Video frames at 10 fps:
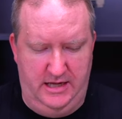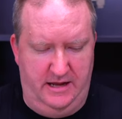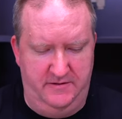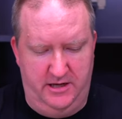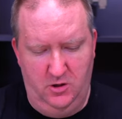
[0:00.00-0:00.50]

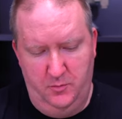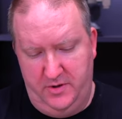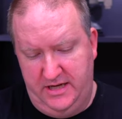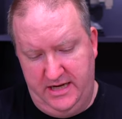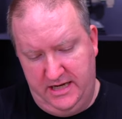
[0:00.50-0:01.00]
Have not
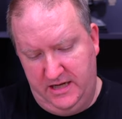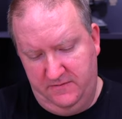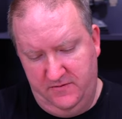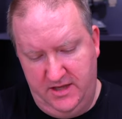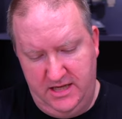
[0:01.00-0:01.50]
opened any
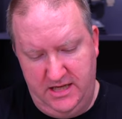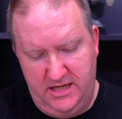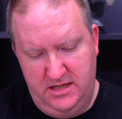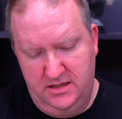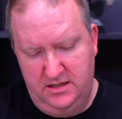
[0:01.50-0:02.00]
of
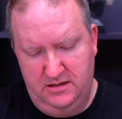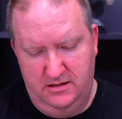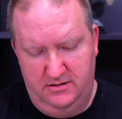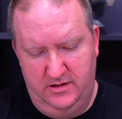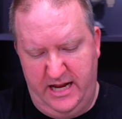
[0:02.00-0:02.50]
these.
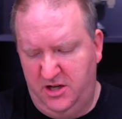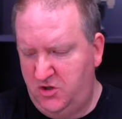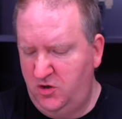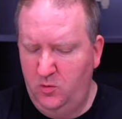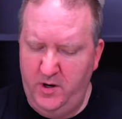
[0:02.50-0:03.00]
Not
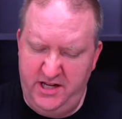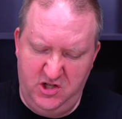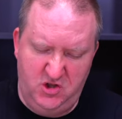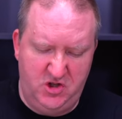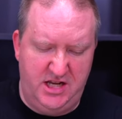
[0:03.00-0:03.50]
sure what
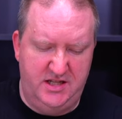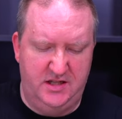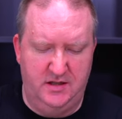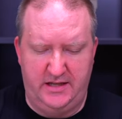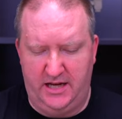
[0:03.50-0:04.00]
his chase
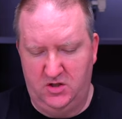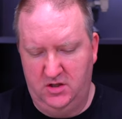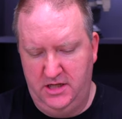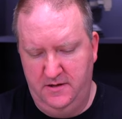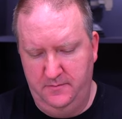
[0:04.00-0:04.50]
is,
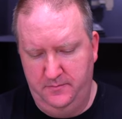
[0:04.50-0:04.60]
actually.